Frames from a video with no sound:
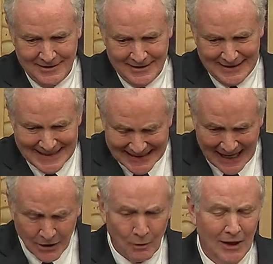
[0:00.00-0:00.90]
he's
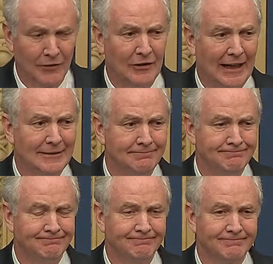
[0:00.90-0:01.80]
not qualified.
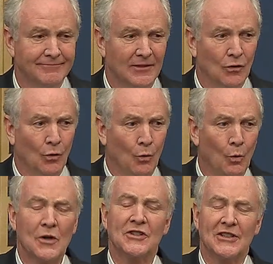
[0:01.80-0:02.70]

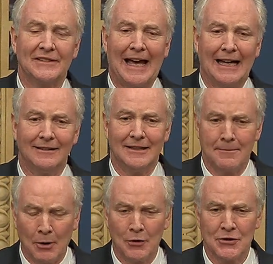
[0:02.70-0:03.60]
Worse than that, he
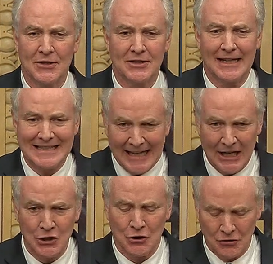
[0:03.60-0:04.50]
poses a
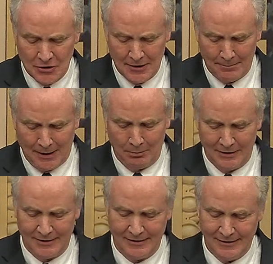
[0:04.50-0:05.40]
danger to the
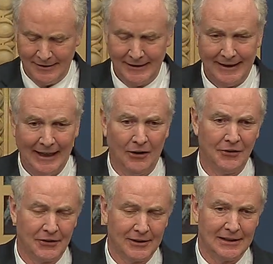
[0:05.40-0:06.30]
public
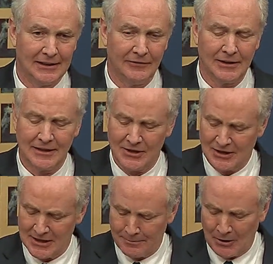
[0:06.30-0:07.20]
health, given his
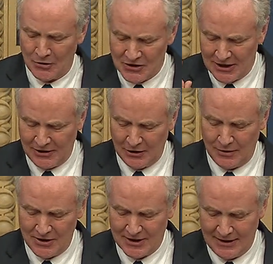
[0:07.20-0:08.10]
conspiracy
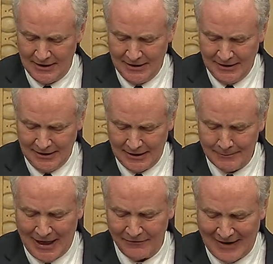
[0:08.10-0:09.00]
theories
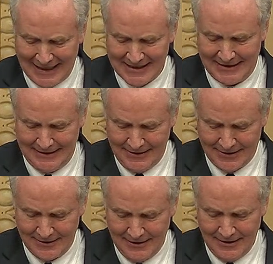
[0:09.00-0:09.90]
about
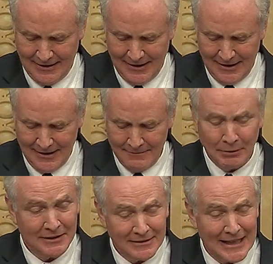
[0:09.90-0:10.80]
vaccines.
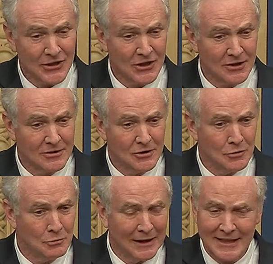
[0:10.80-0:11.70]
But let's do
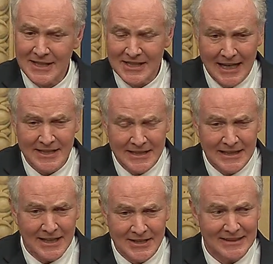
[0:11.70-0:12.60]
what he says he
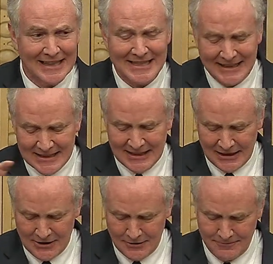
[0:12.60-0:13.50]
does, and let's
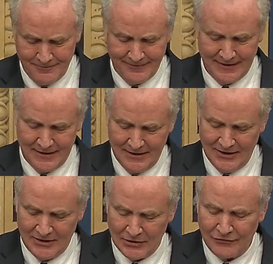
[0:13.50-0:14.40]
continue
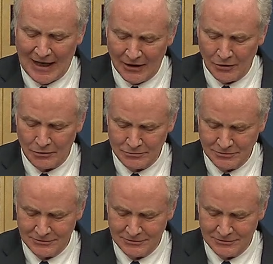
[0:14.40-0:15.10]
to follow